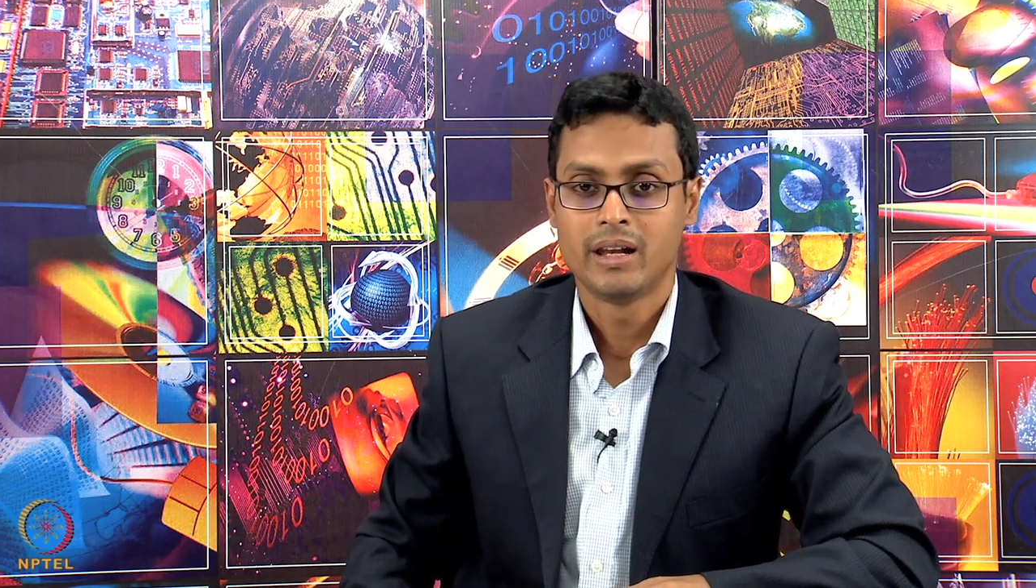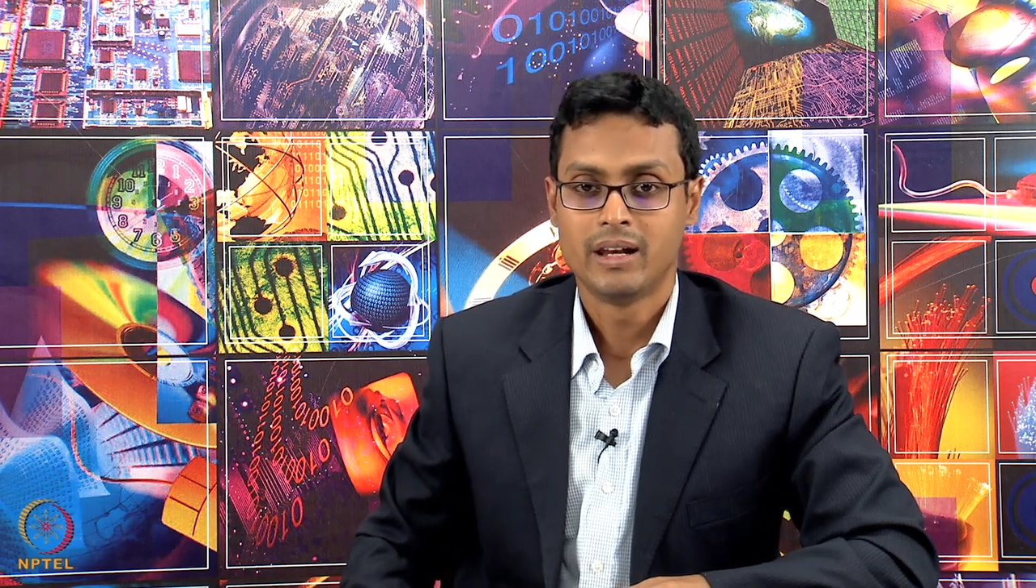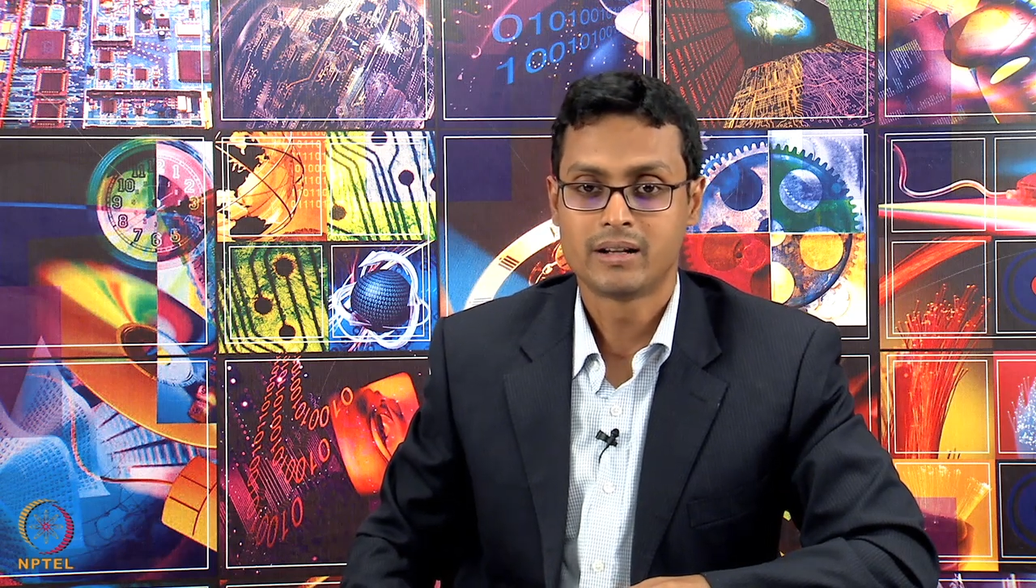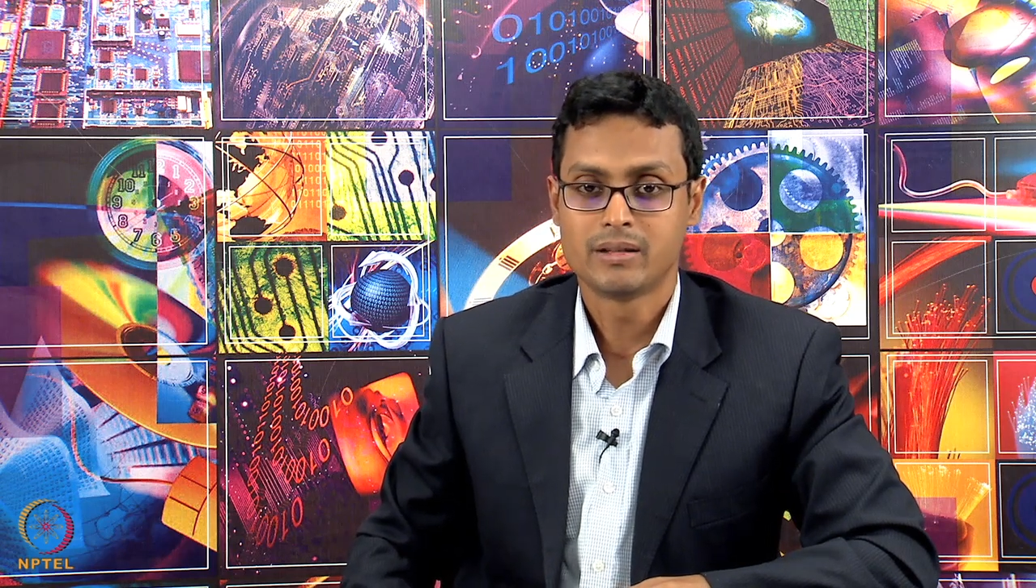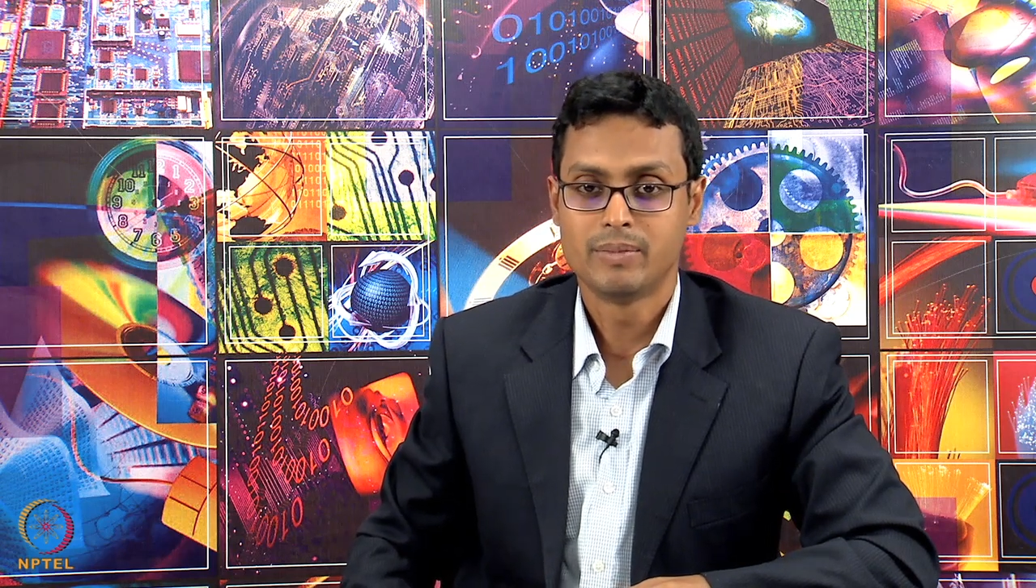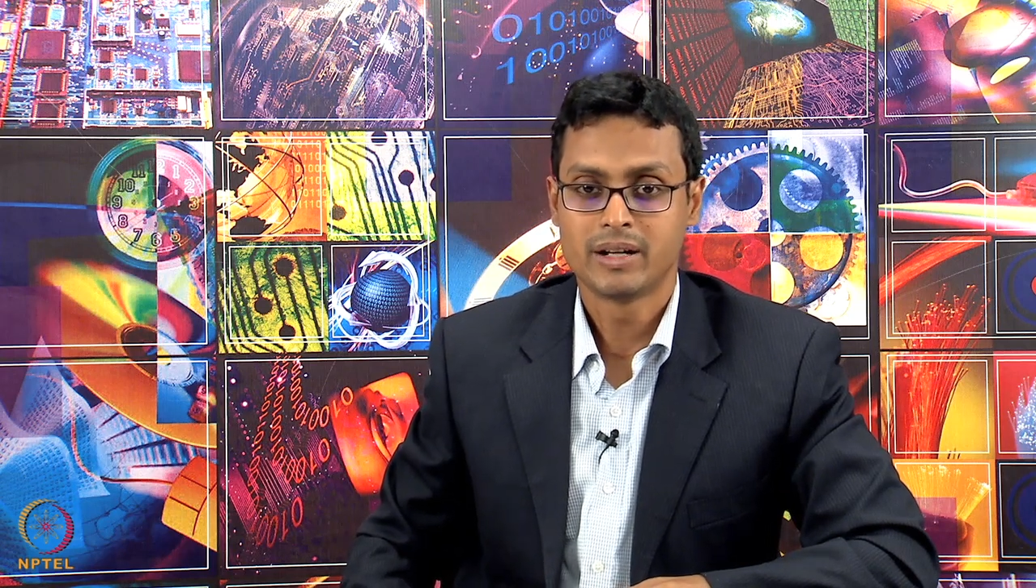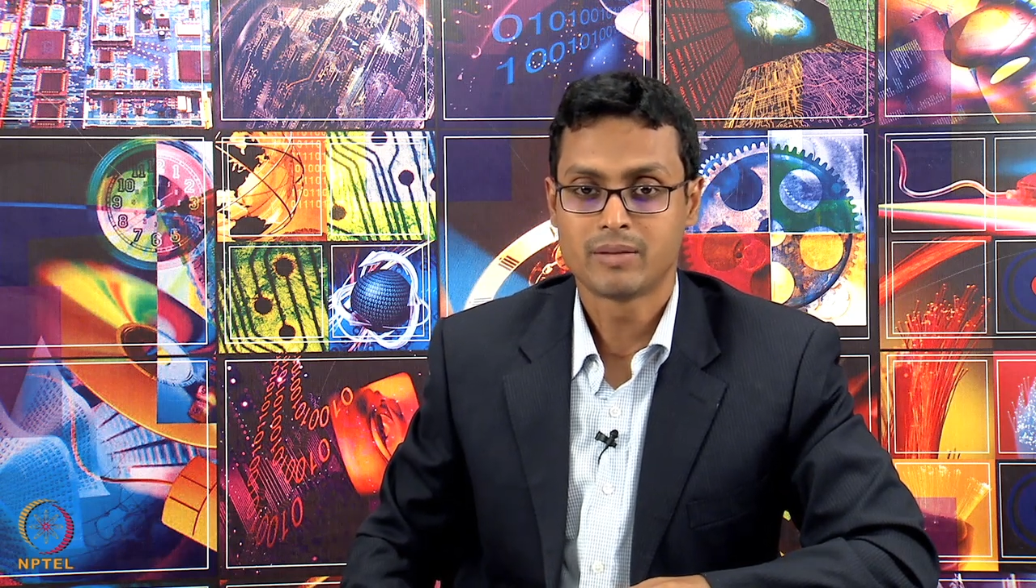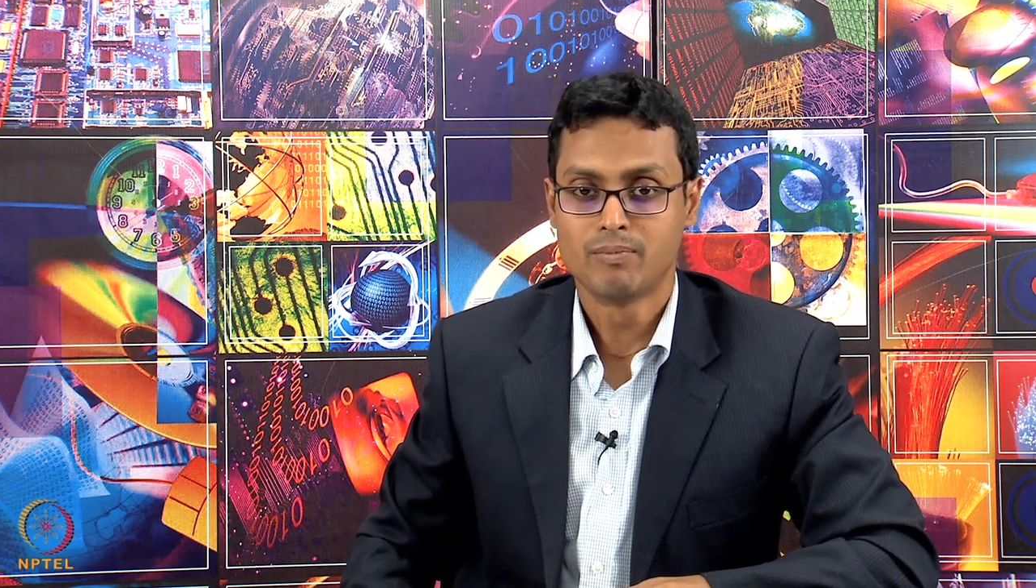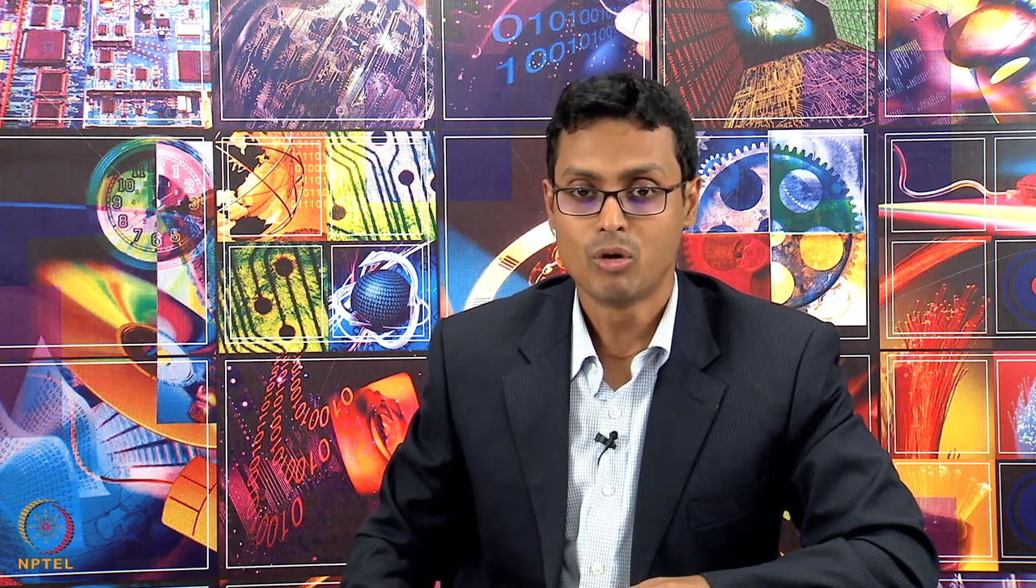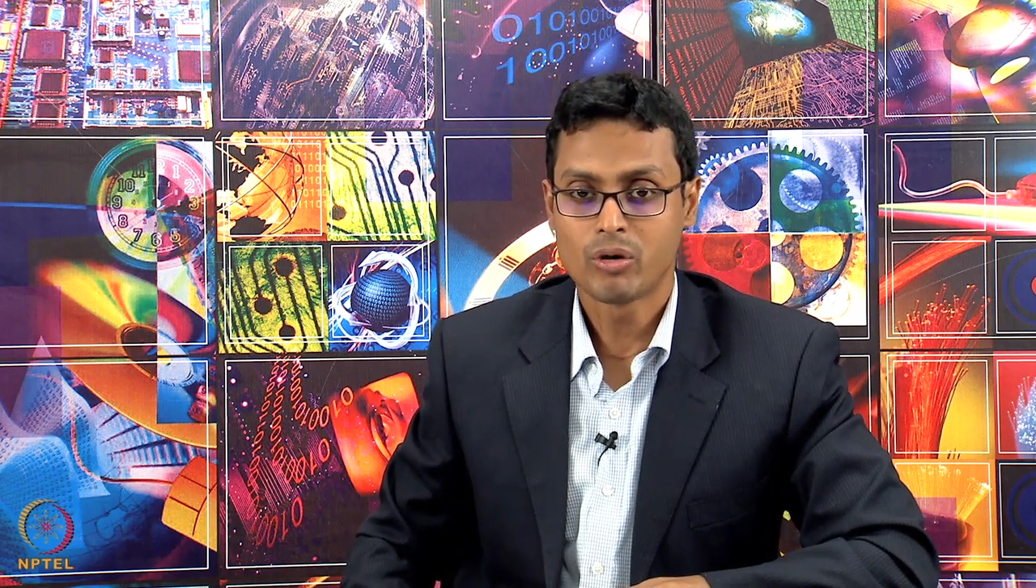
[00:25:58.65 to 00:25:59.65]
little
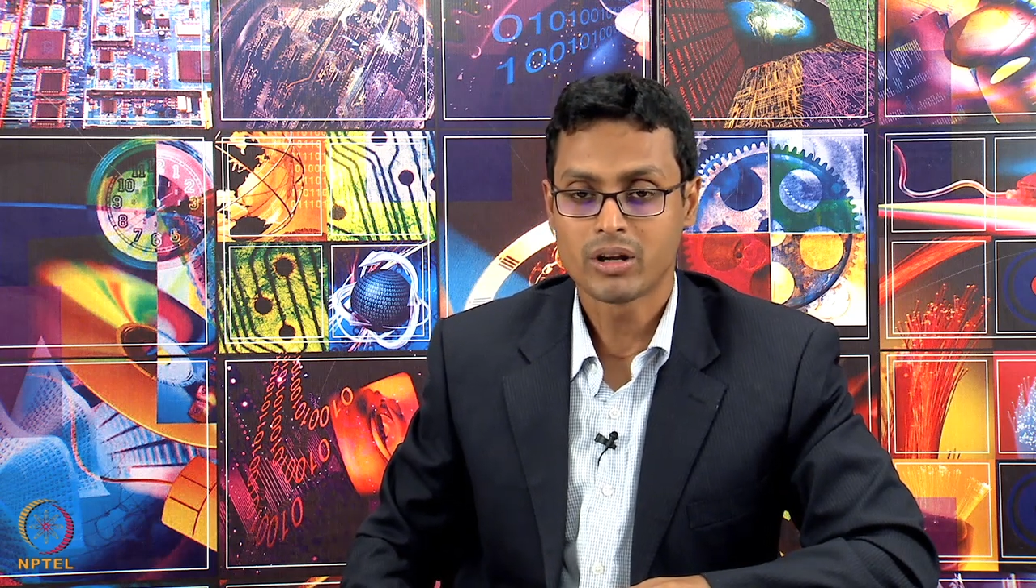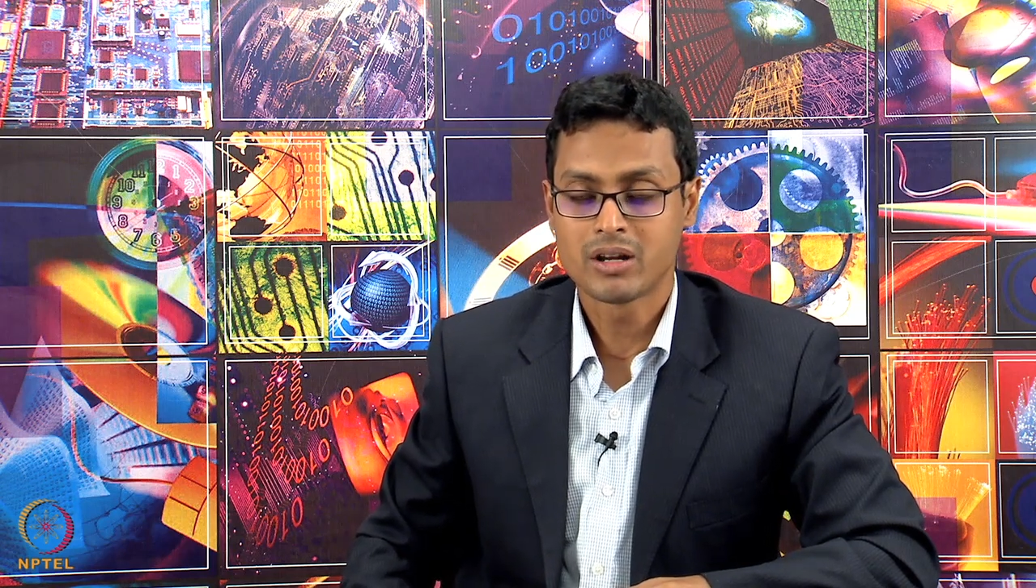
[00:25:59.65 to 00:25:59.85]
bit more